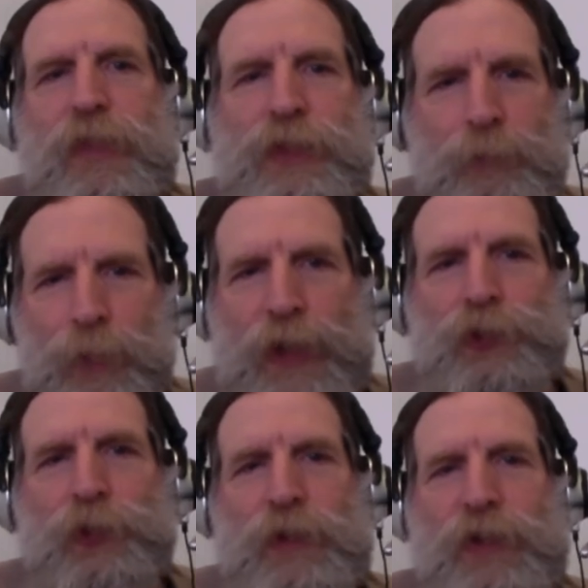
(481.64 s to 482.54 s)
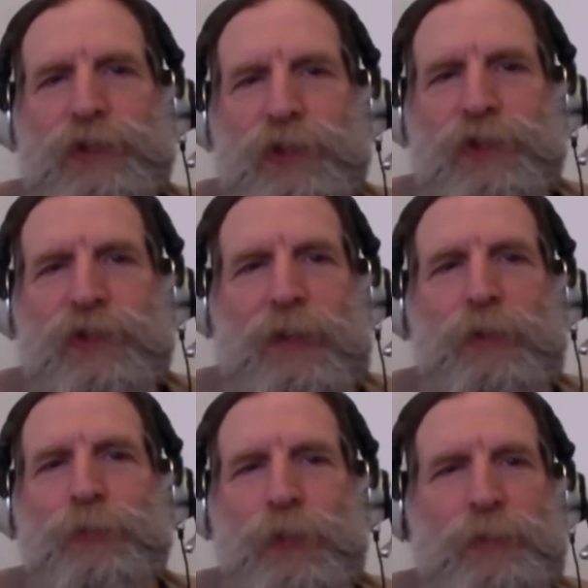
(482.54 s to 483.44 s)
the press releases
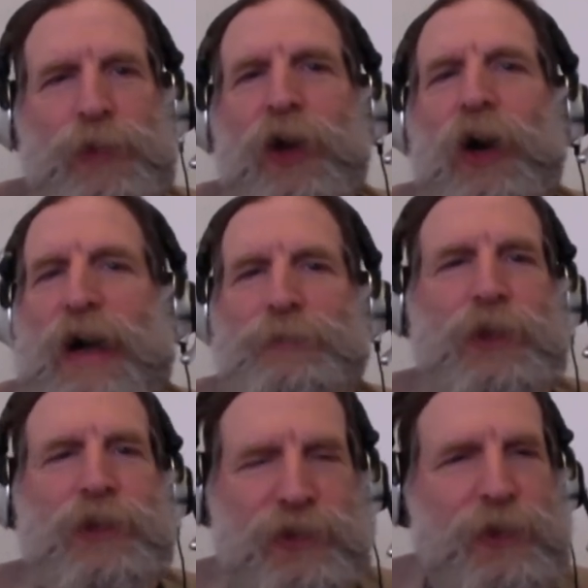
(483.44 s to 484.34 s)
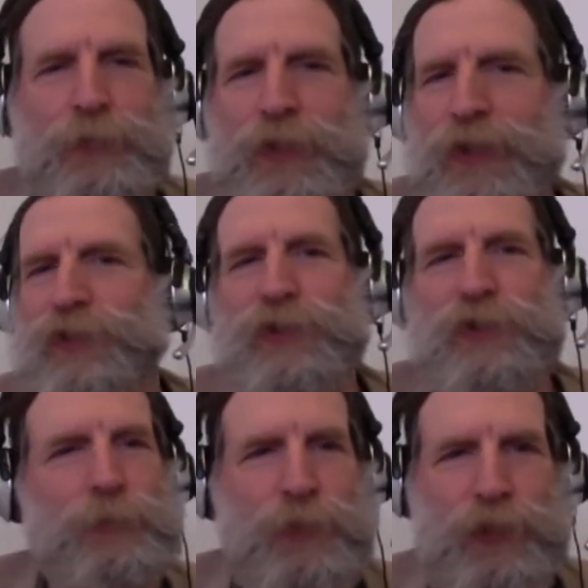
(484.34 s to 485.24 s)
coming from the office of this
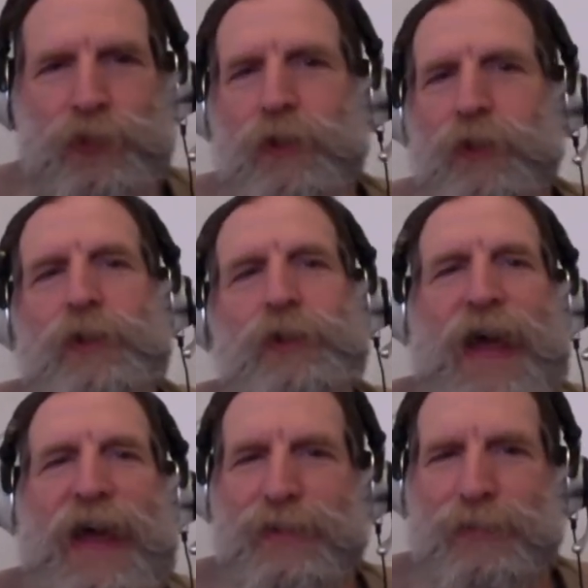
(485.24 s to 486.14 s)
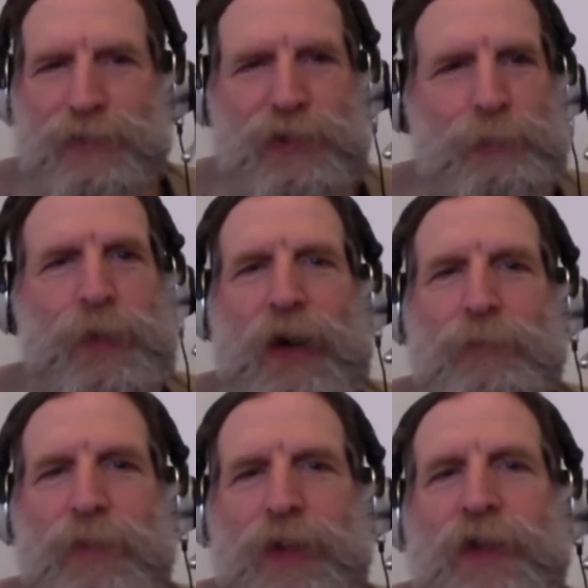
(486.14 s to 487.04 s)
official or that
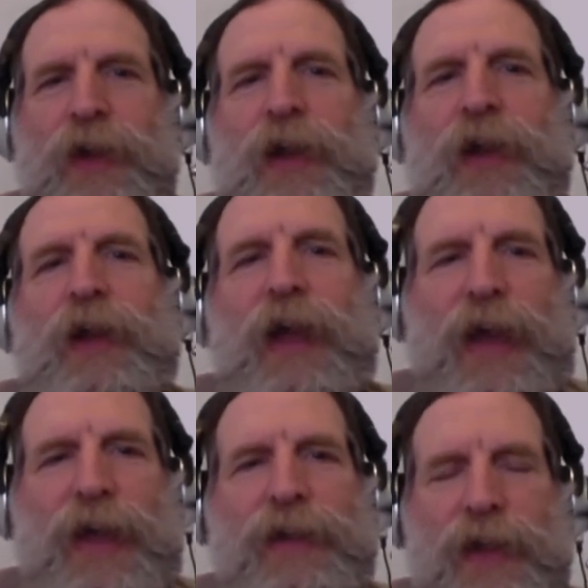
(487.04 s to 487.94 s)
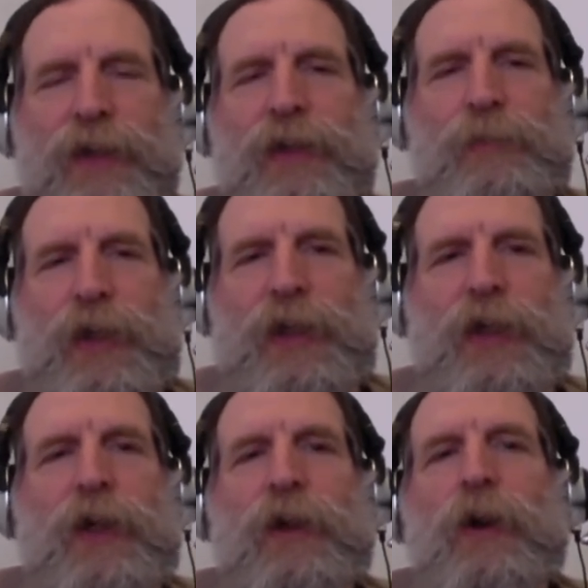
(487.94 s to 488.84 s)
department. And indie
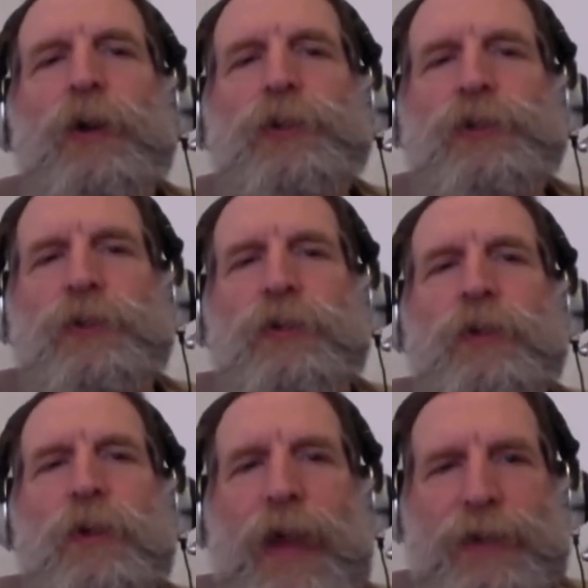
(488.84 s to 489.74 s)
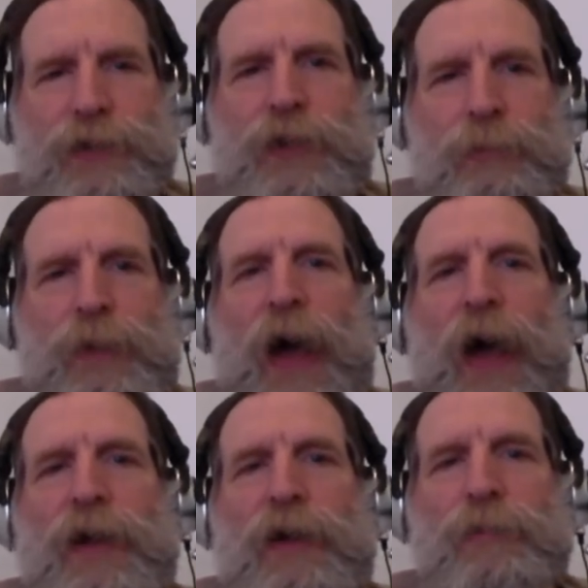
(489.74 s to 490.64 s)
media goes to the
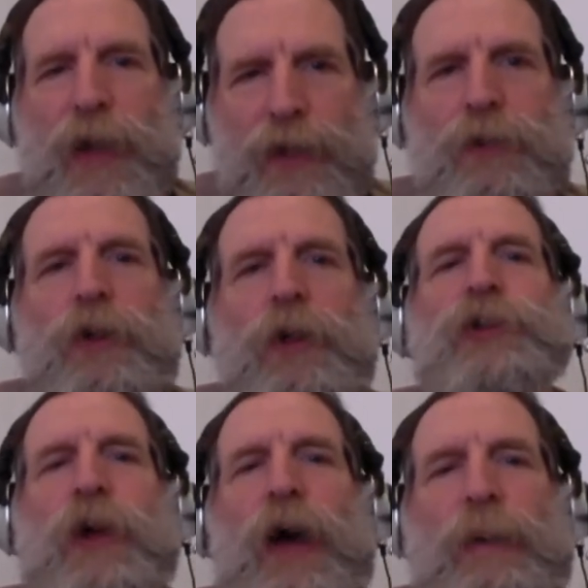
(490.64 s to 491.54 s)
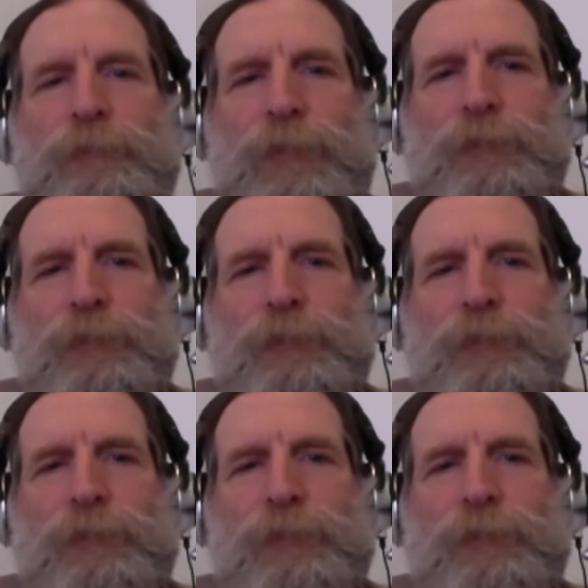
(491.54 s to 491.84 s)
bottom and looks up,